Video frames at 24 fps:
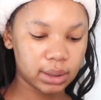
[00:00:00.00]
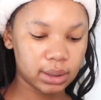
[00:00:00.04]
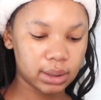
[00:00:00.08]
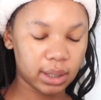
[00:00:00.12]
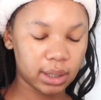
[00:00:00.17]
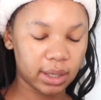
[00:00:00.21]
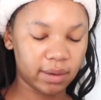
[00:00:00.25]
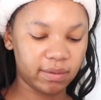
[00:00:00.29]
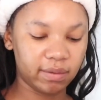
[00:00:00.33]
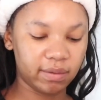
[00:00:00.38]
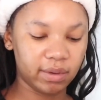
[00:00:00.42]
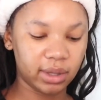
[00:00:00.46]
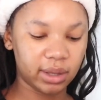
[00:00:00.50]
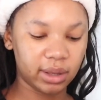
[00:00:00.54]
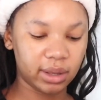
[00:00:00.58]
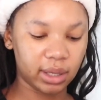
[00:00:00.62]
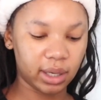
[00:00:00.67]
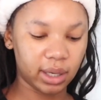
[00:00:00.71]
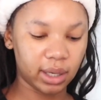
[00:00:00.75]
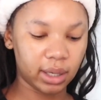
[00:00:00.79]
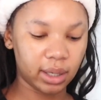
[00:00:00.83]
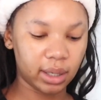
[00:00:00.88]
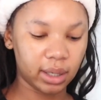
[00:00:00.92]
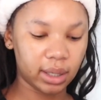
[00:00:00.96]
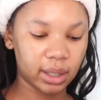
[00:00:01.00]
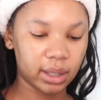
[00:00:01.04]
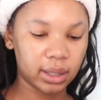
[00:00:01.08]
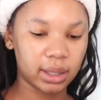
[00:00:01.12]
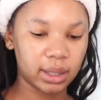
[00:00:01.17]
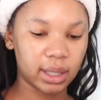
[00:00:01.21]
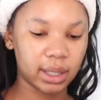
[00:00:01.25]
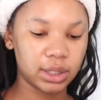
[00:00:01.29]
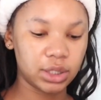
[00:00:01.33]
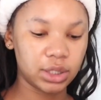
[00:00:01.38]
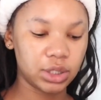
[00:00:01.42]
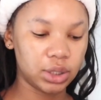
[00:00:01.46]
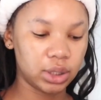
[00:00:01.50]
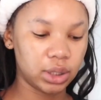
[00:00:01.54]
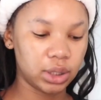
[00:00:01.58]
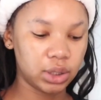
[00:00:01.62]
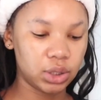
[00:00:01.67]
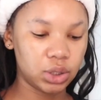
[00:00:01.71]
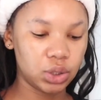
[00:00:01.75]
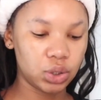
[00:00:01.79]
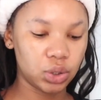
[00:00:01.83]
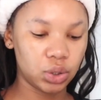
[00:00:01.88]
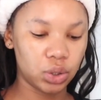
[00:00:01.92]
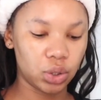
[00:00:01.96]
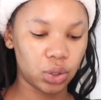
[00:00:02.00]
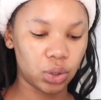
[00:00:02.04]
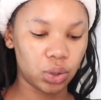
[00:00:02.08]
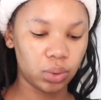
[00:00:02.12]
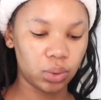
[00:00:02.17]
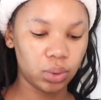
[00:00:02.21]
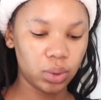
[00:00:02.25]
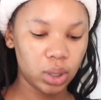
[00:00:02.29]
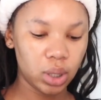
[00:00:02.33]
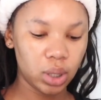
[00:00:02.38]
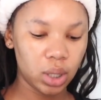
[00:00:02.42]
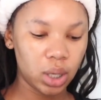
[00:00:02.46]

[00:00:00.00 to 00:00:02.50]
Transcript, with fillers: everything that you need to know.